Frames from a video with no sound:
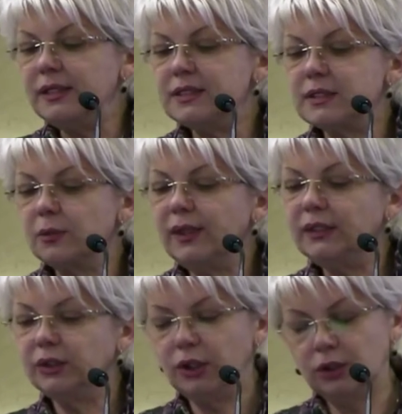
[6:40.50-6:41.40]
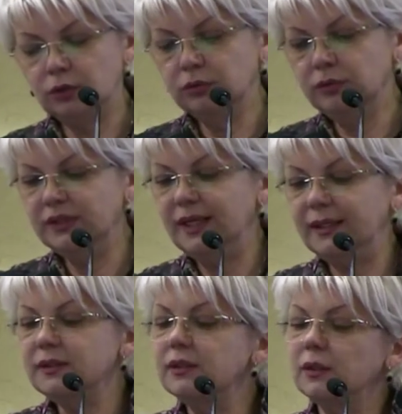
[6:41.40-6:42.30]
It's well known
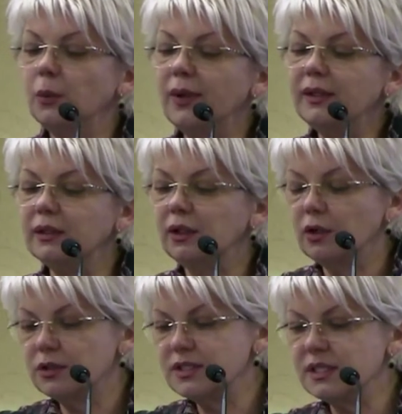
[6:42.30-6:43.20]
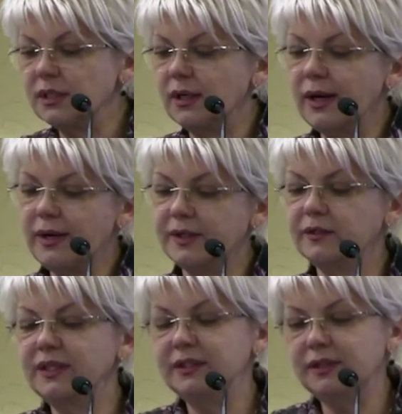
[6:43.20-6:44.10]
that weight loss higher
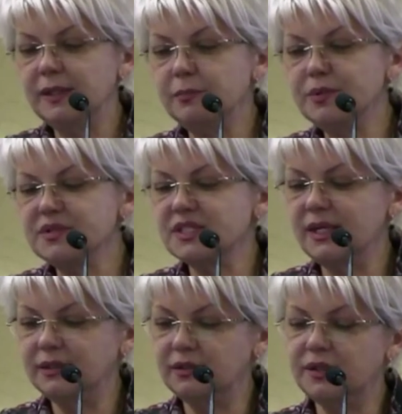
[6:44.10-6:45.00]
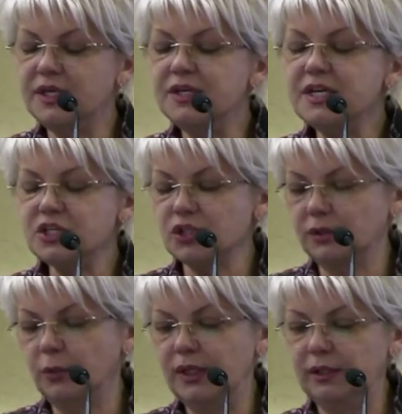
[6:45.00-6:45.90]
than 10%
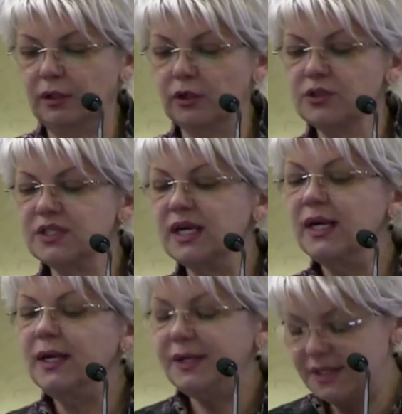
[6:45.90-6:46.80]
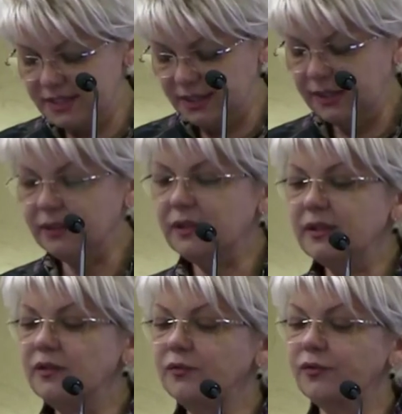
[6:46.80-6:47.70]
initial weight loss is
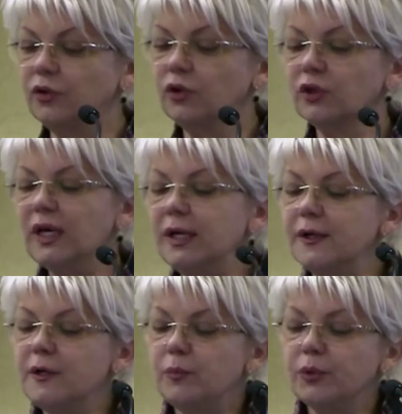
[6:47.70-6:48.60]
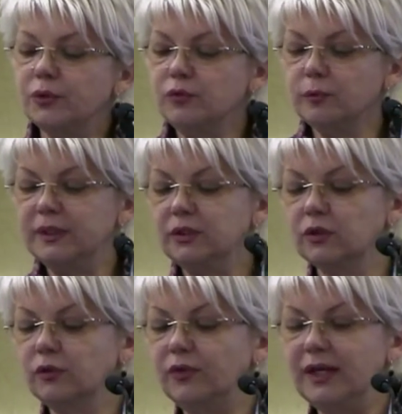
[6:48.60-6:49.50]
needed for improvement
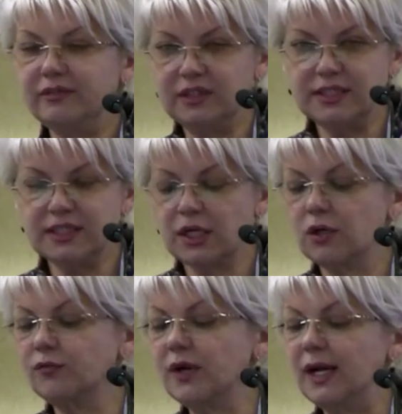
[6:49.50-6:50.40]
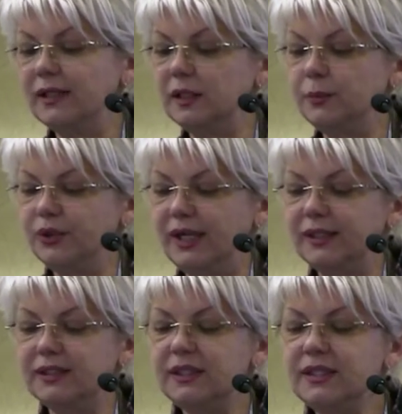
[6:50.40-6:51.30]
of levels of
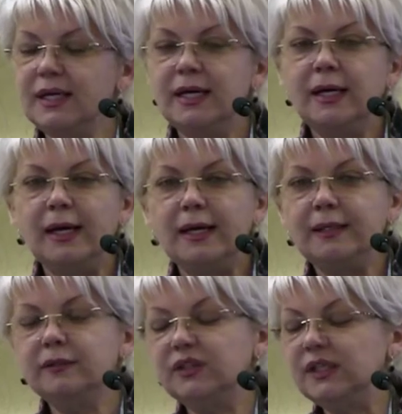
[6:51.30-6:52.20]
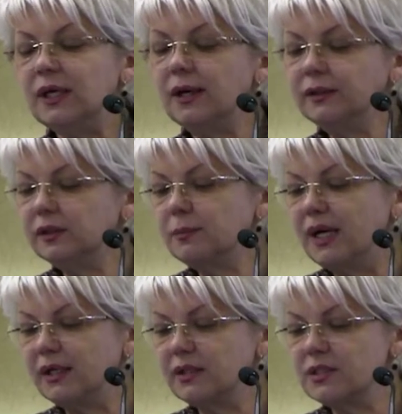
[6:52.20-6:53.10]
adiponectin and the other
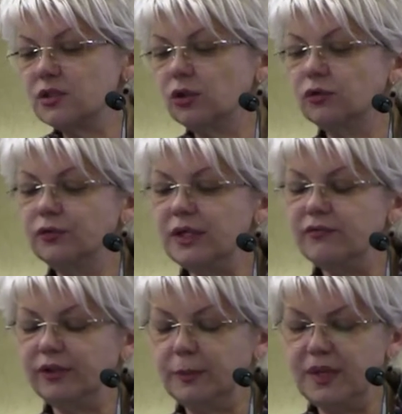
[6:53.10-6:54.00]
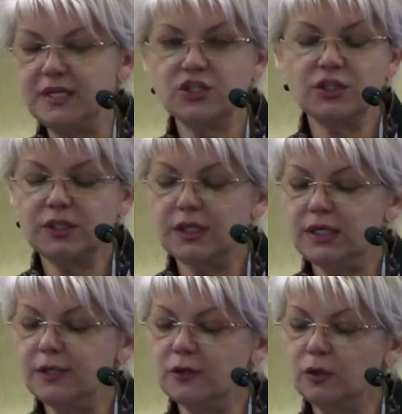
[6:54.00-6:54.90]
markers of inflammation
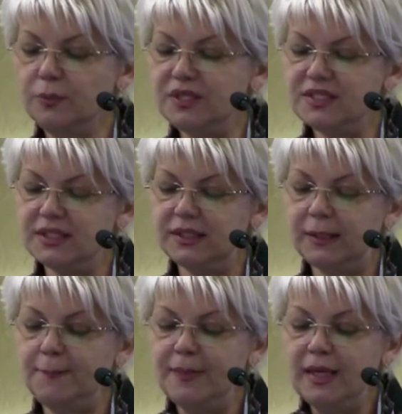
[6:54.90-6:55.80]
in obesity.